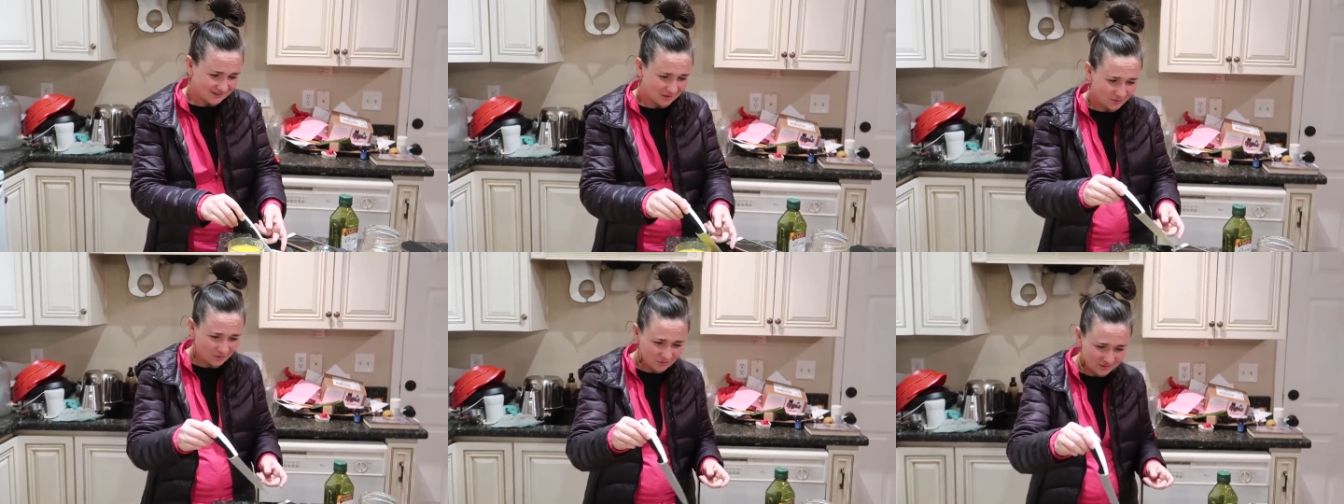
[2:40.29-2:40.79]

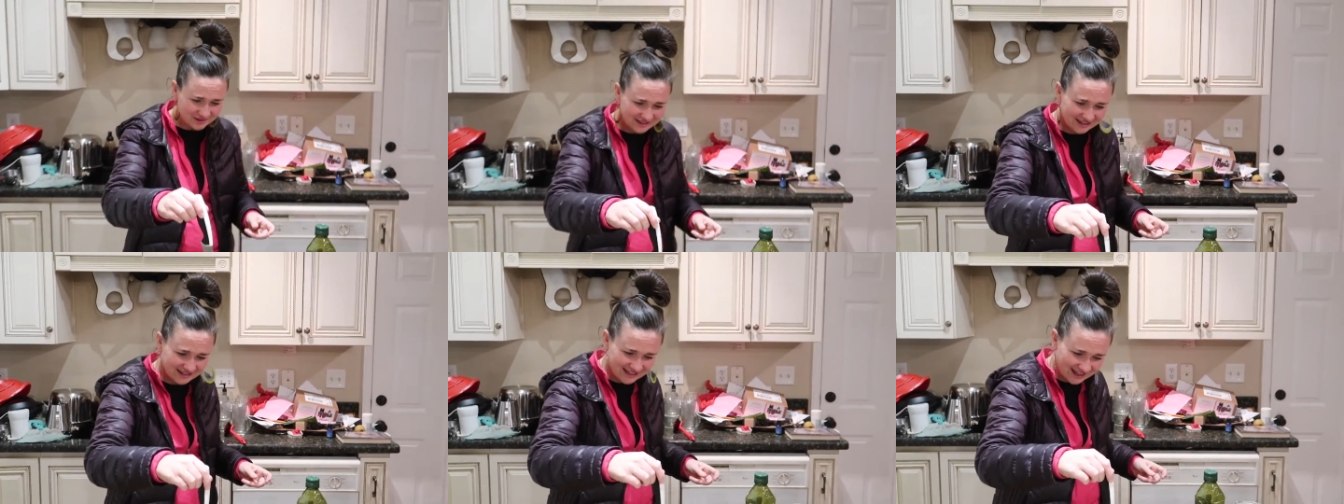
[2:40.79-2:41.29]
No,
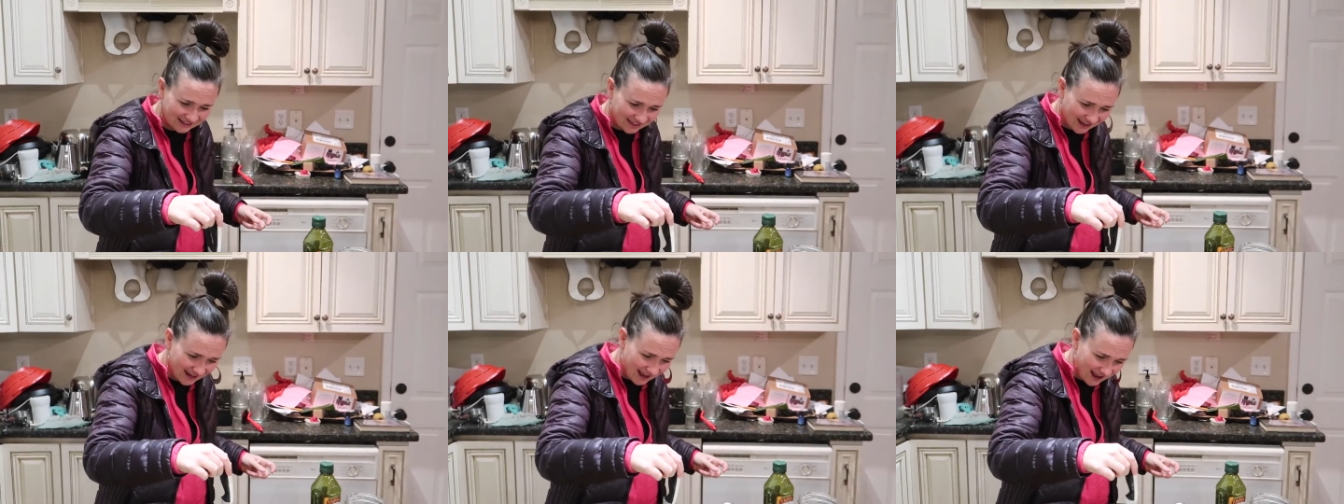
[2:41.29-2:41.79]
the, that
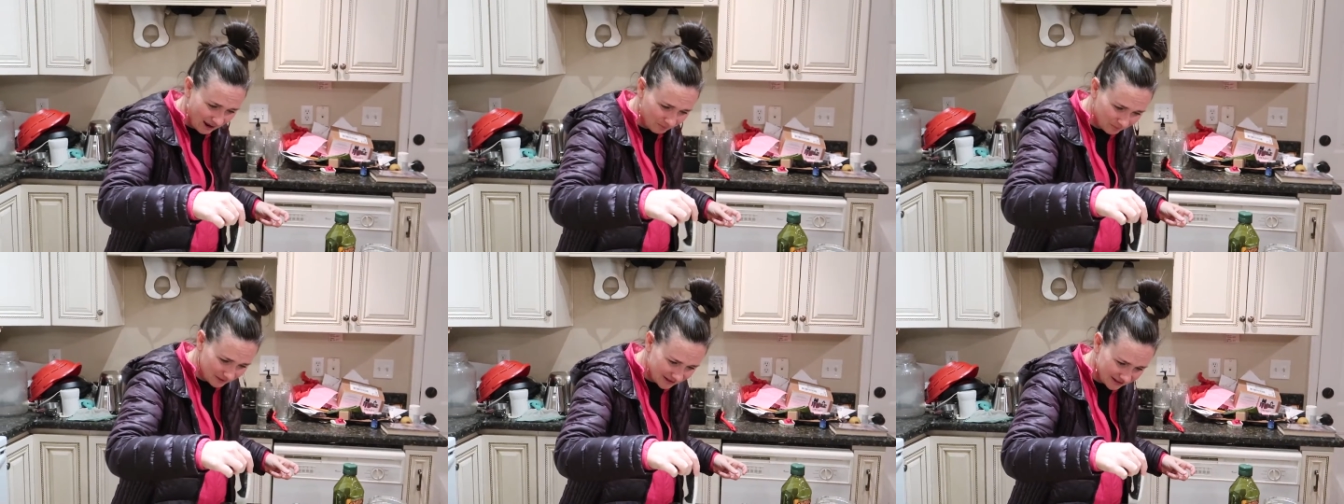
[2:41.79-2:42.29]
can't
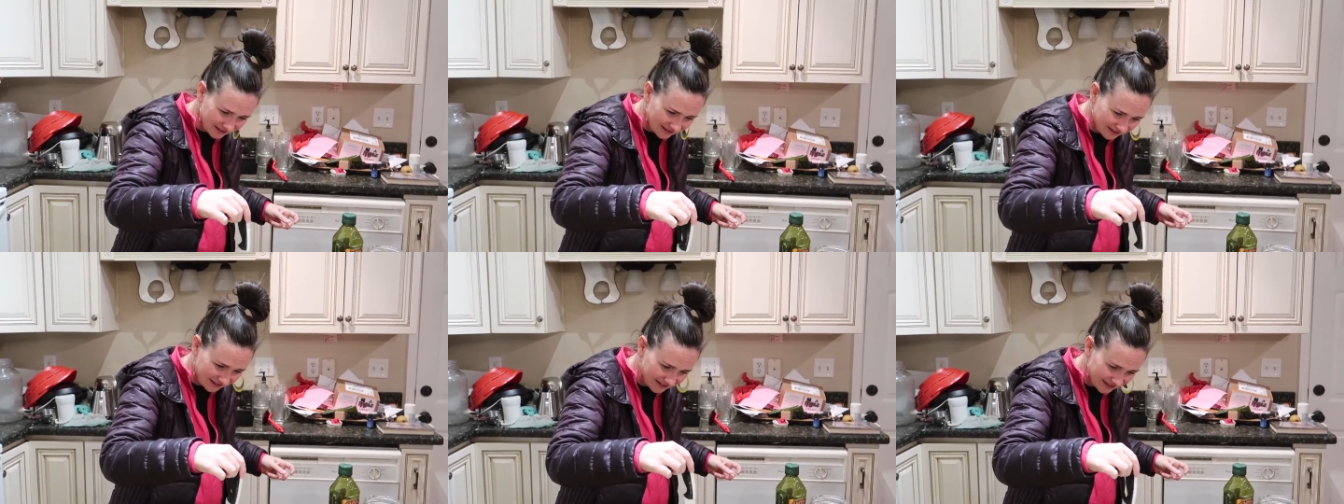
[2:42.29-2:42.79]
happen.
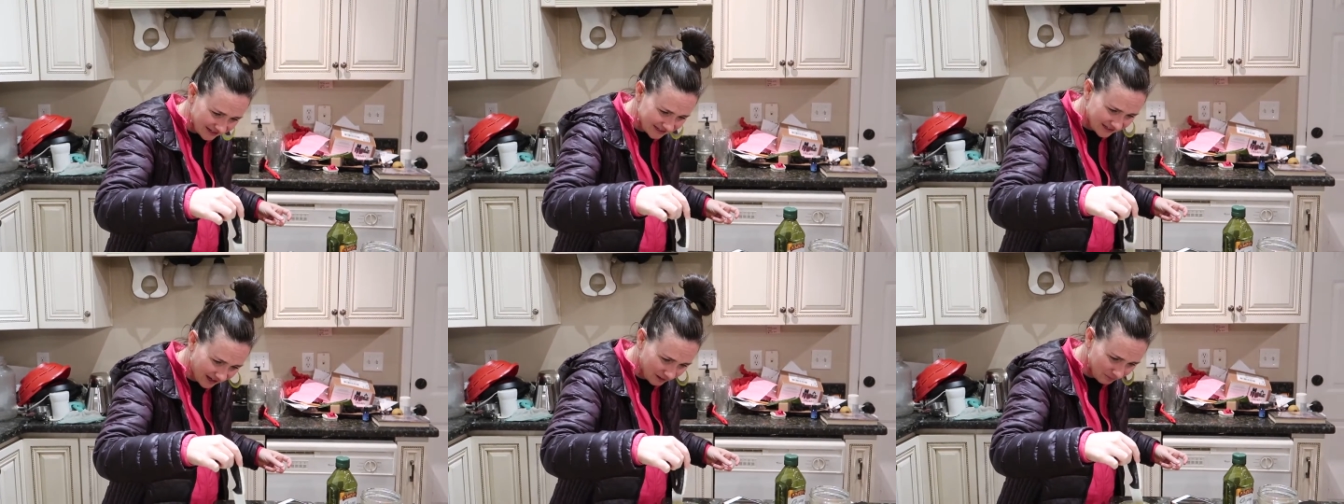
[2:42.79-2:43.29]

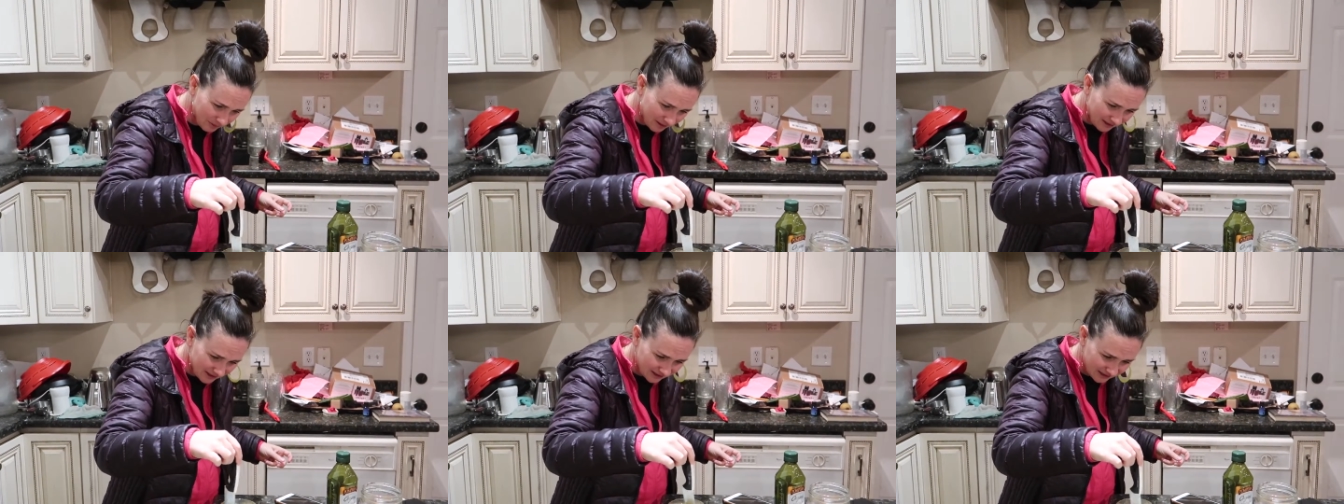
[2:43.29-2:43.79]
It's gotta
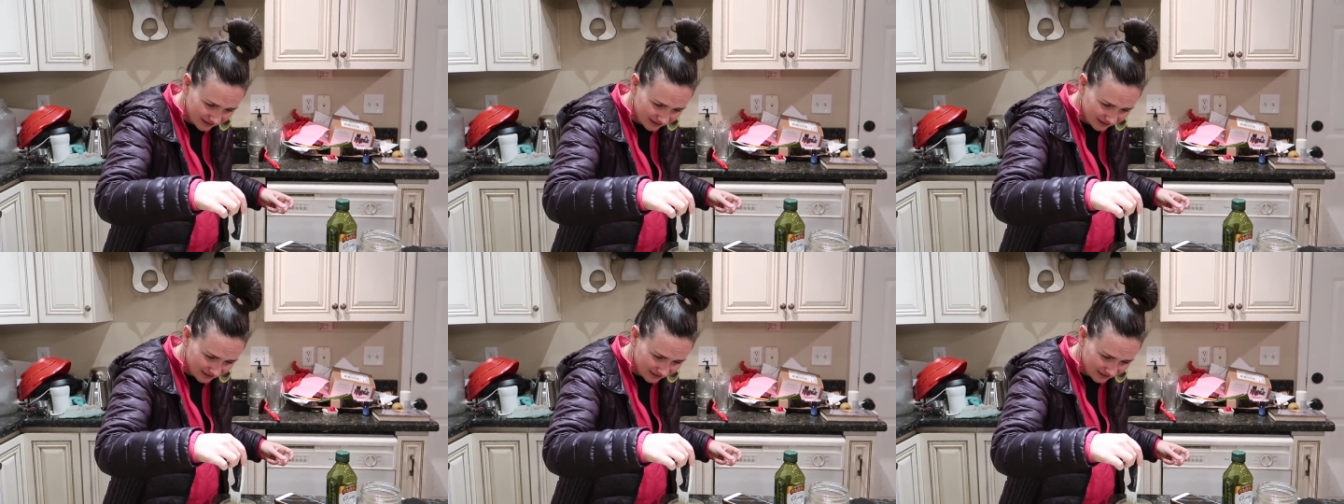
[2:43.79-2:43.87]
be,